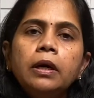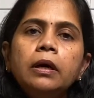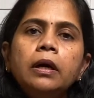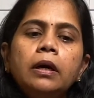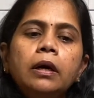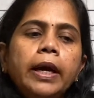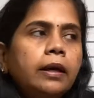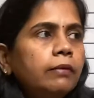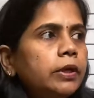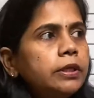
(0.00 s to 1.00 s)
And
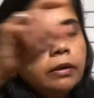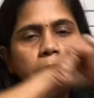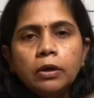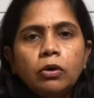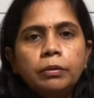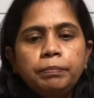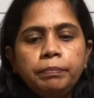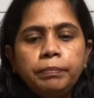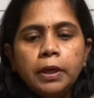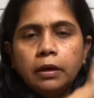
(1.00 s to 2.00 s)
every time I go
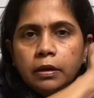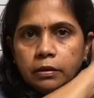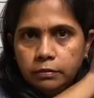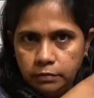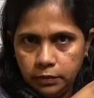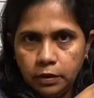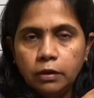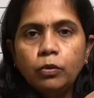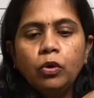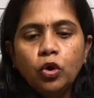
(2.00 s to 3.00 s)

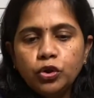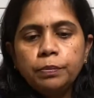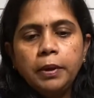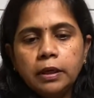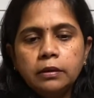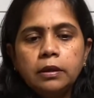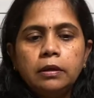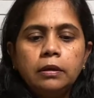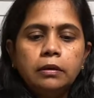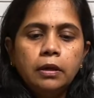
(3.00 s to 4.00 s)
to pluck
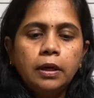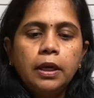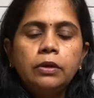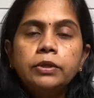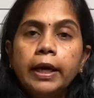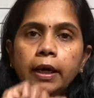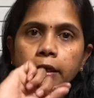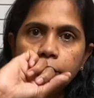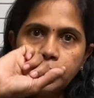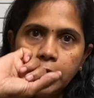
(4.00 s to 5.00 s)
the curry leaves, I kind
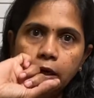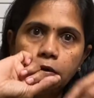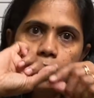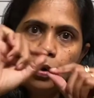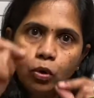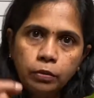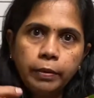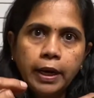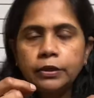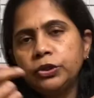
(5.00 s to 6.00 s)
of take out the whole branch.